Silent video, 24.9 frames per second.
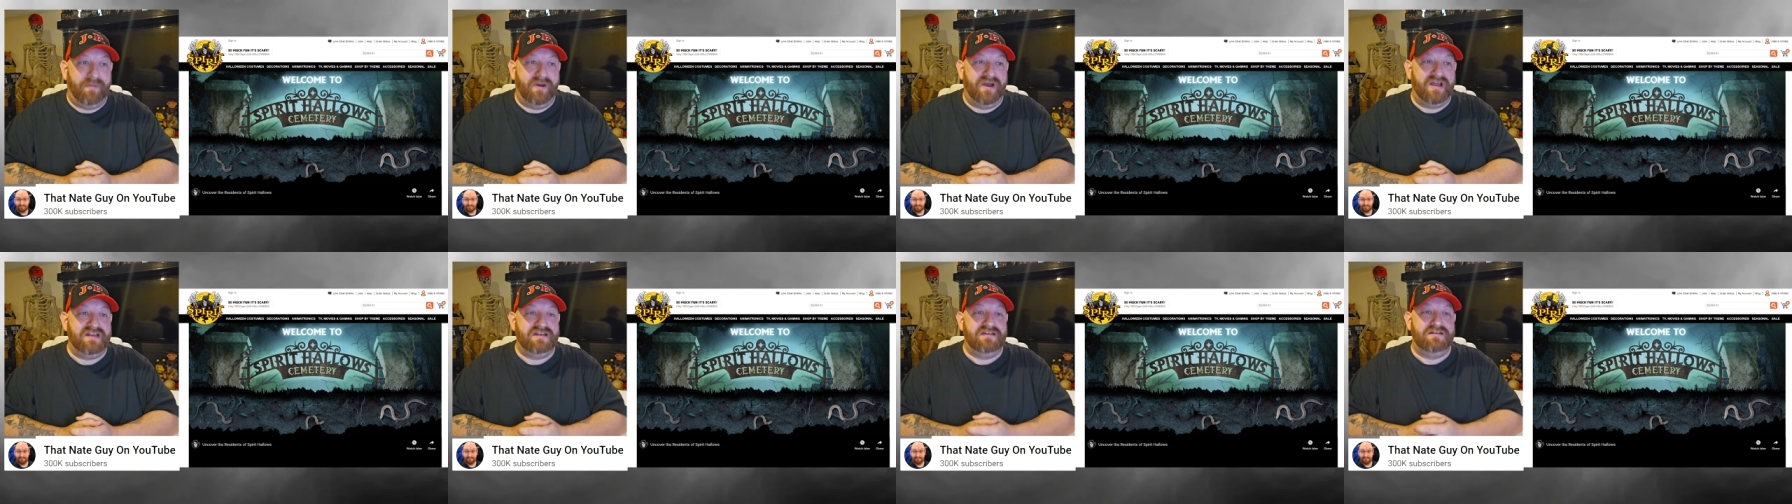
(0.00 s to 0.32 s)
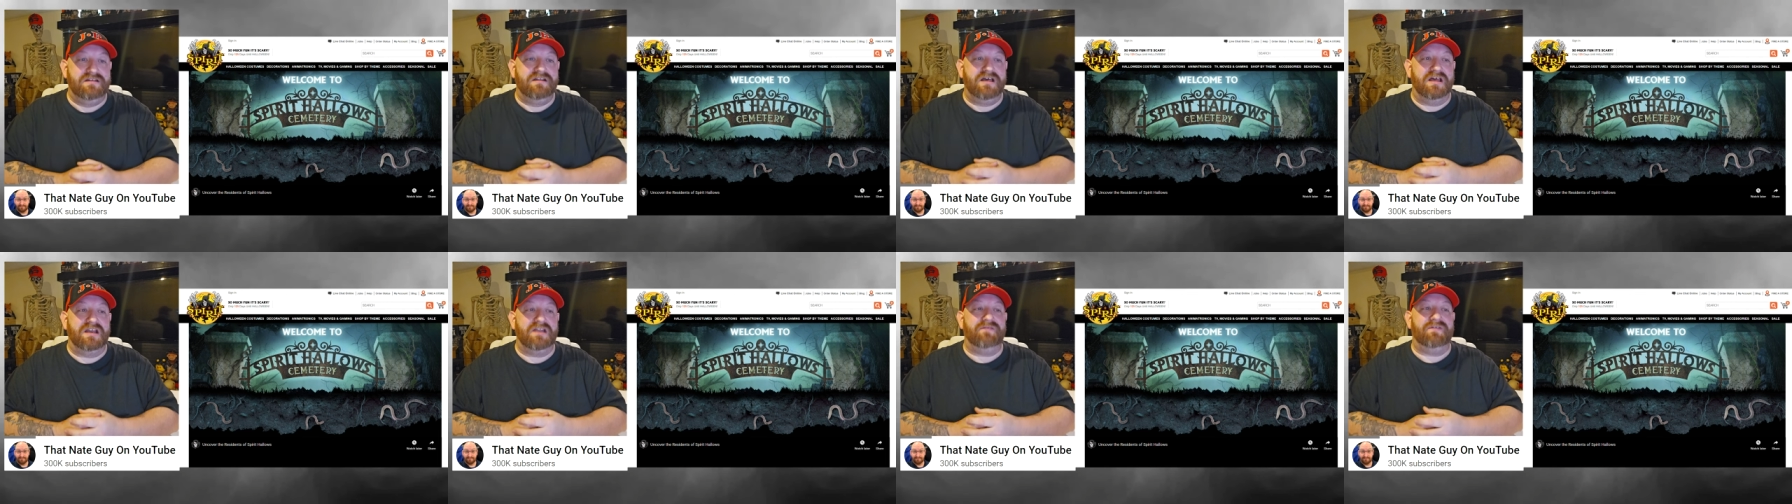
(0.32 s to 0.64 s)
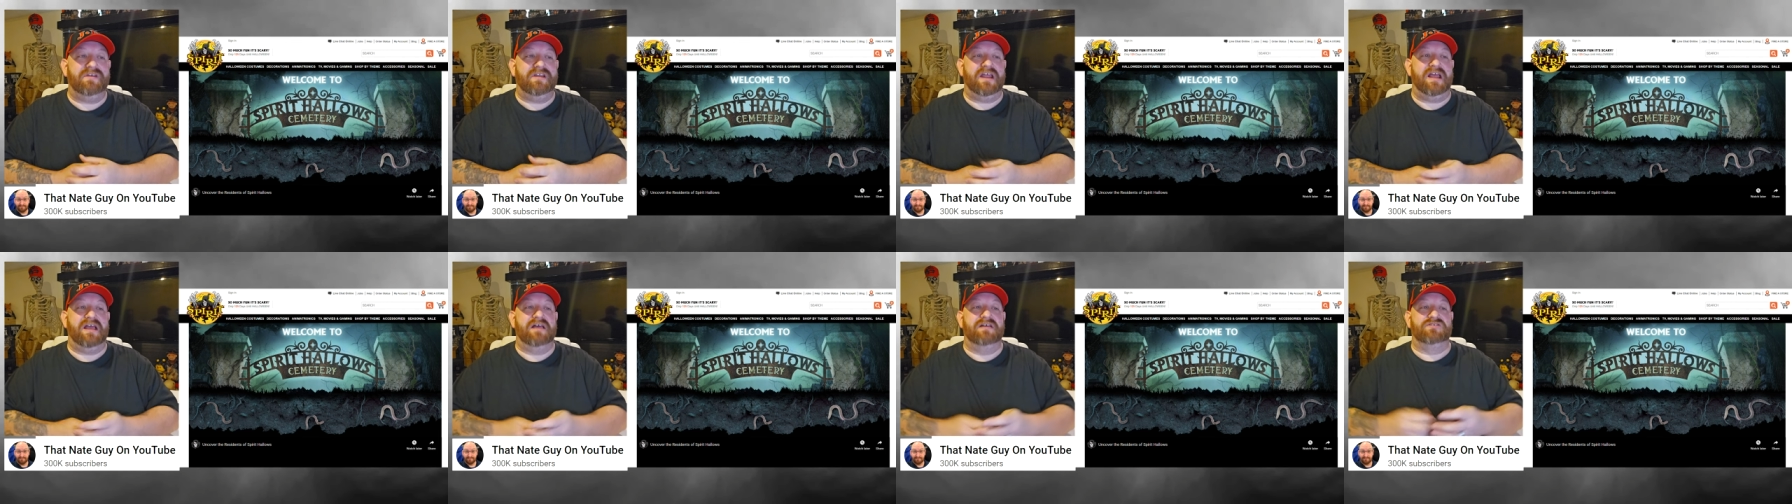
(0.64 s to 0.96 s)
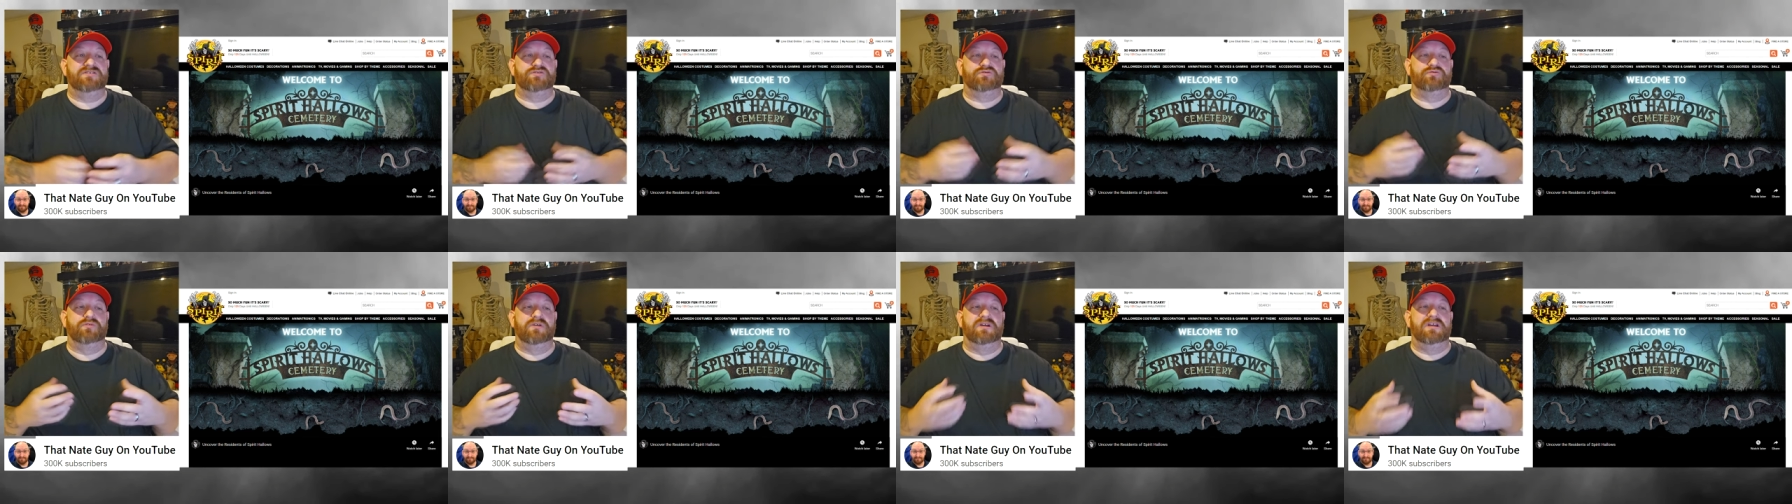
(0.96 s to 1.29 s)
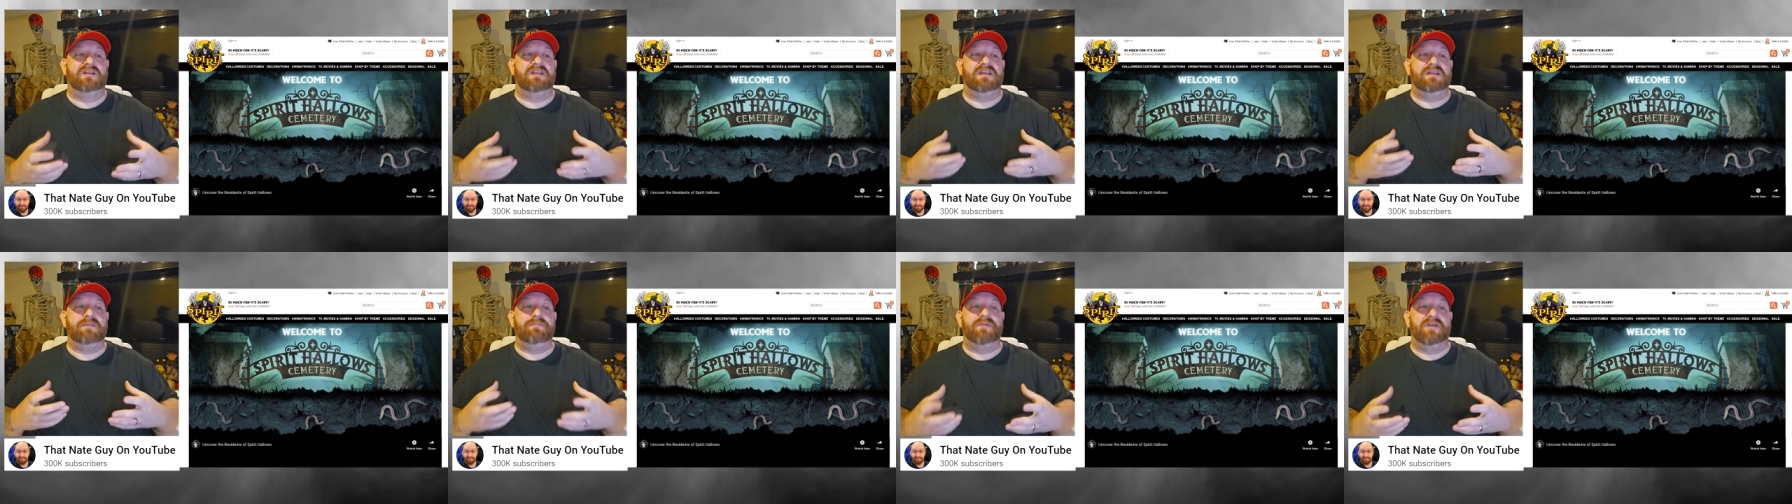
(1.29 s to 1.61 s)
but none of it has
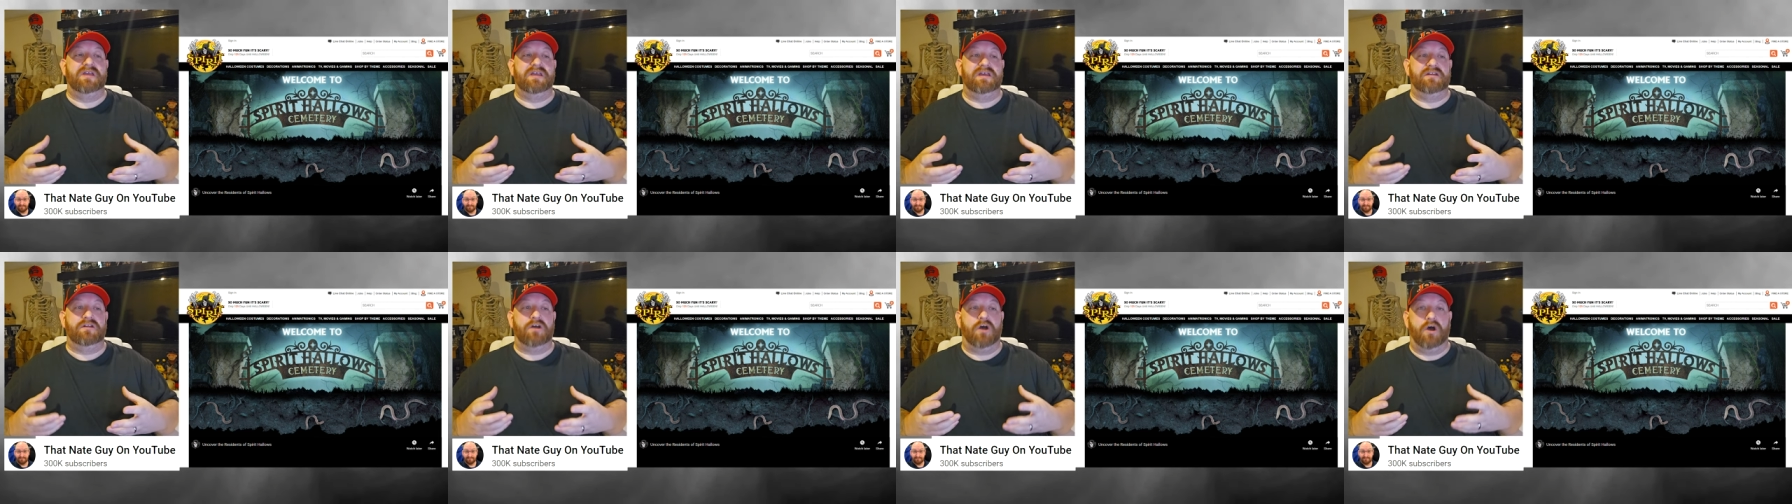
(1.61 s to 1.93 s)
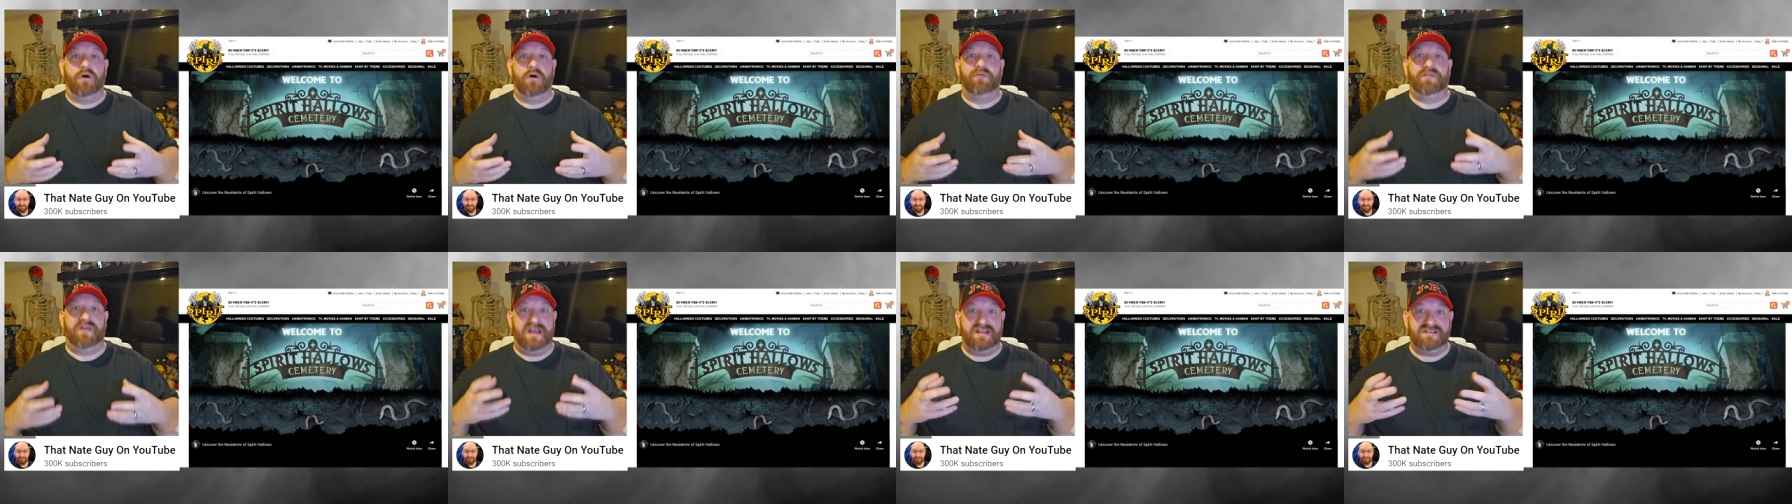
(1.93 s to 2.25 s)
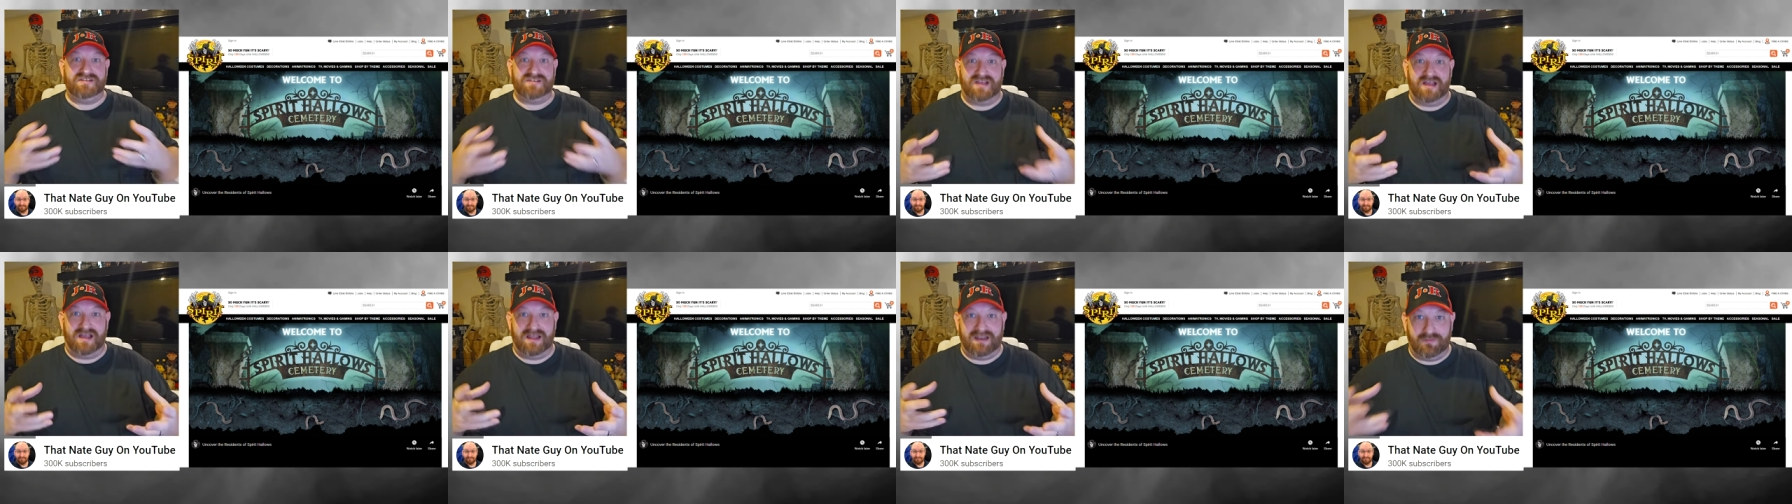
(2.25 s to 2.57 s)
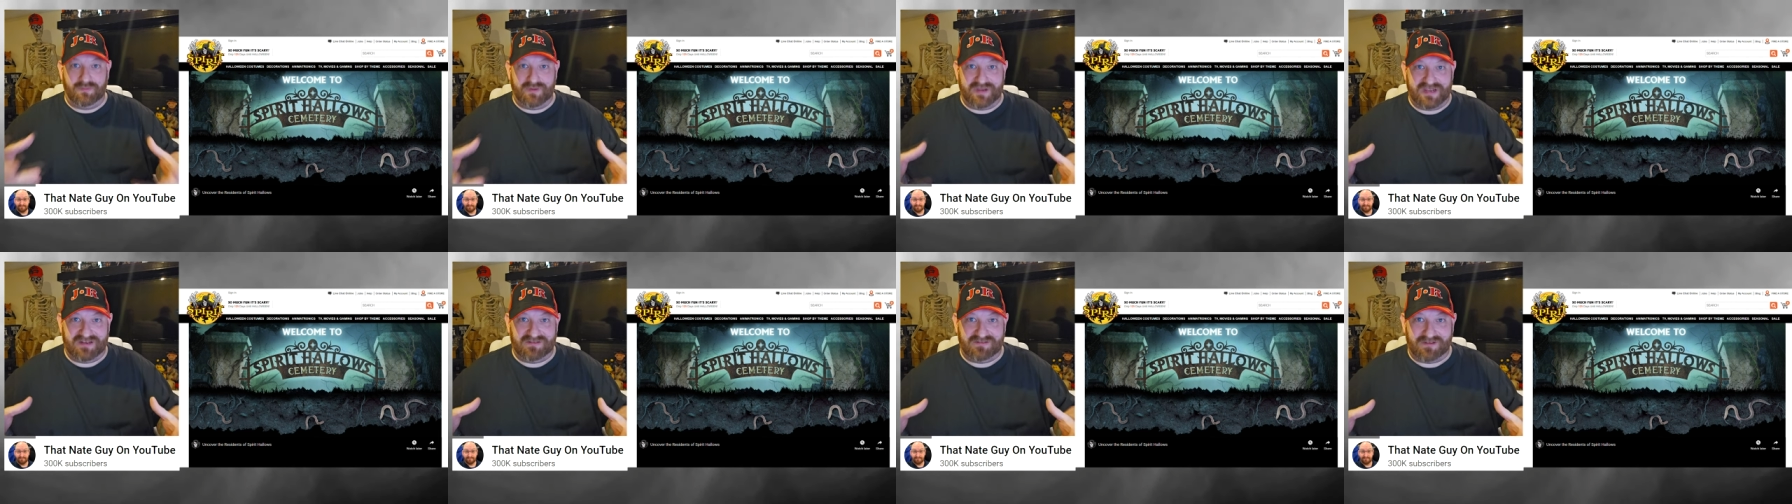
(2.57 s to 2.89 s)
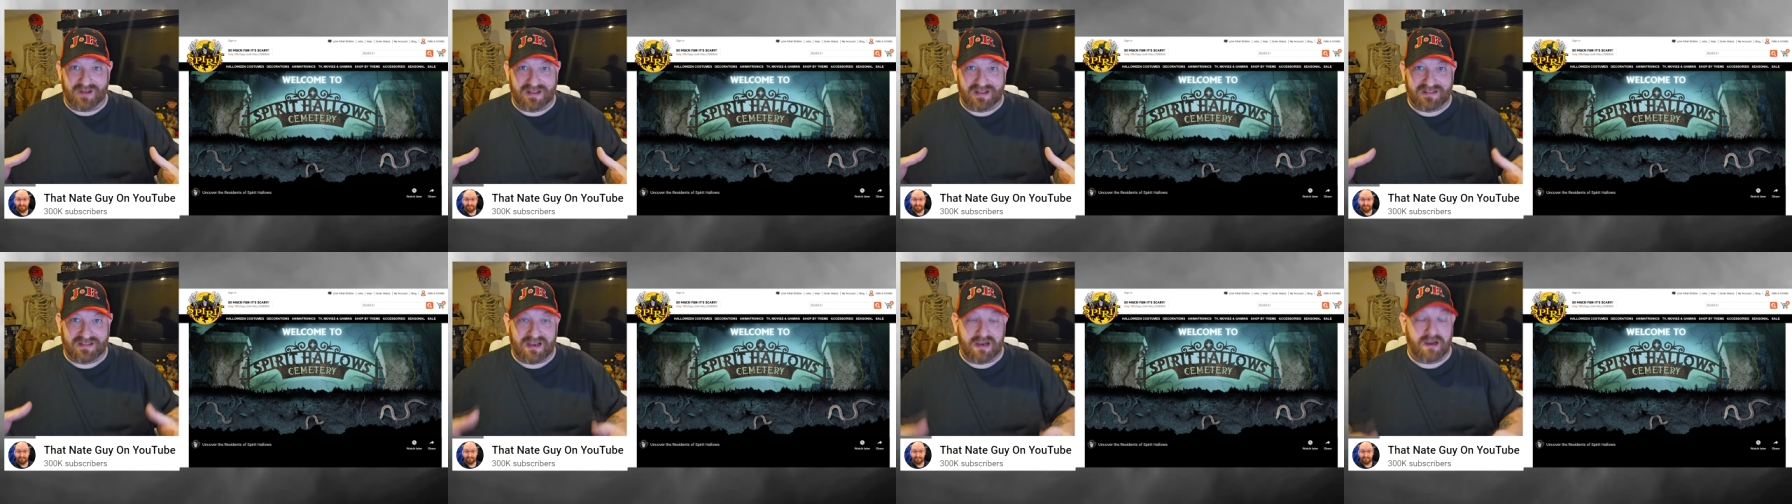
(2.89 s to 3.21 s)
really been, oh, that's Halloween
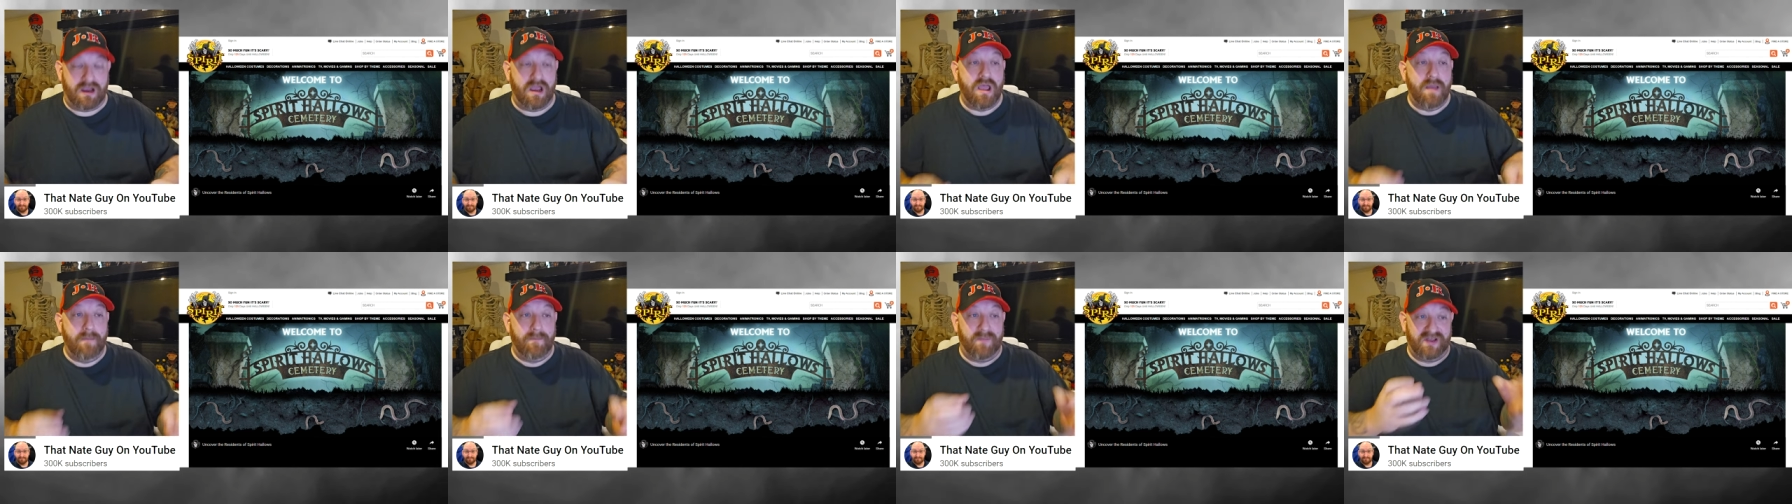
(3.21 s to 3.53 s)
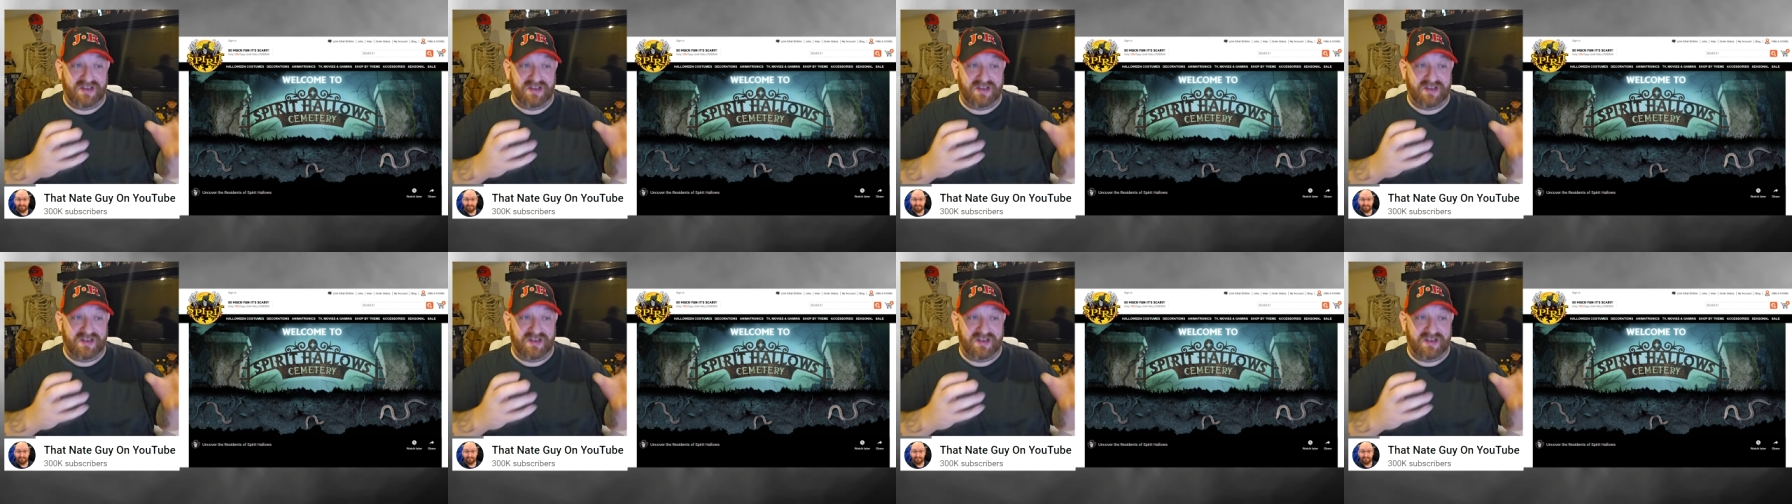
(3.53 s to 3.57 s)
right there.